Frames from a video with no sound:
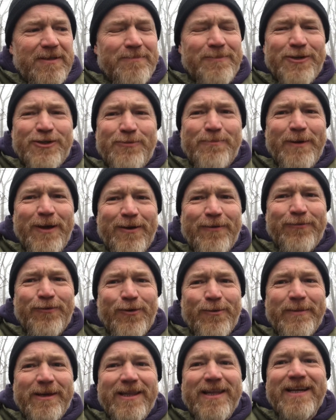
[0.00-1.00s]
much better
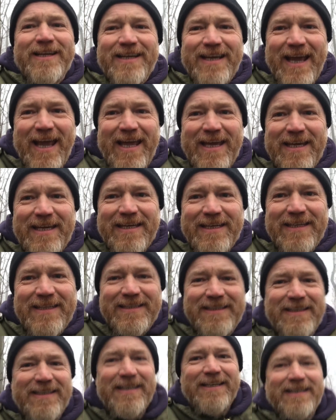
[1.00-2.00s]
for me than cake
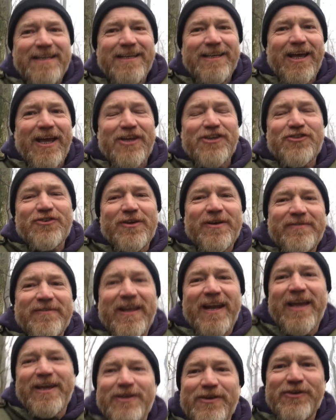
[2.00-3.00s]
and ice cream
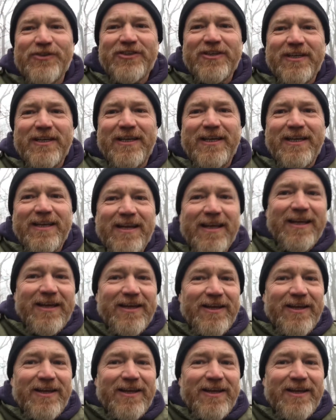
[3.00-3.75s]
that I used to eat.